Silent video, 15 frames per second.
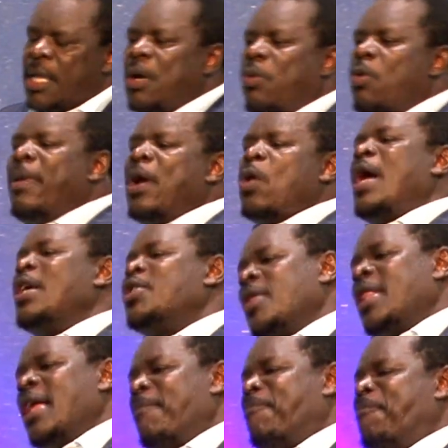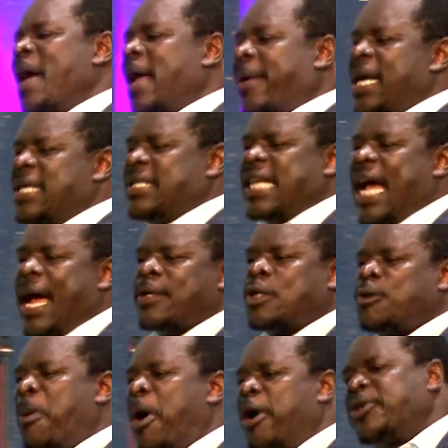The woman went to their parents
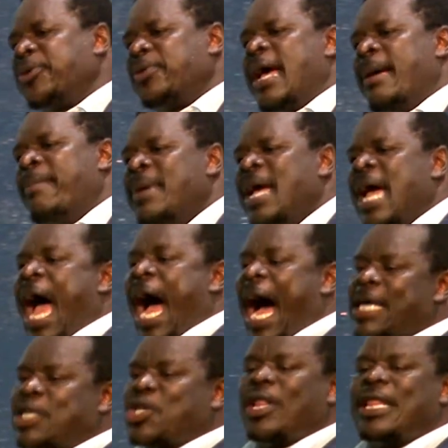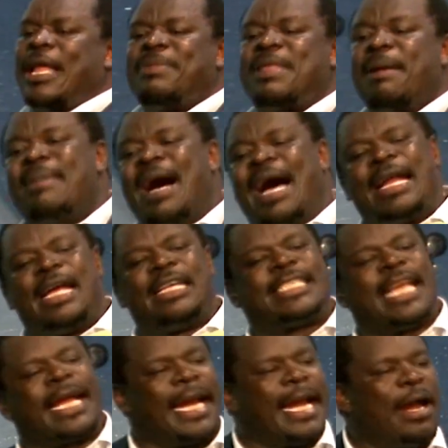and spoke to them and told them, The man
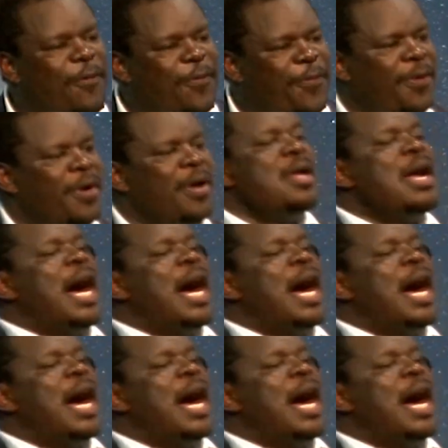has taken off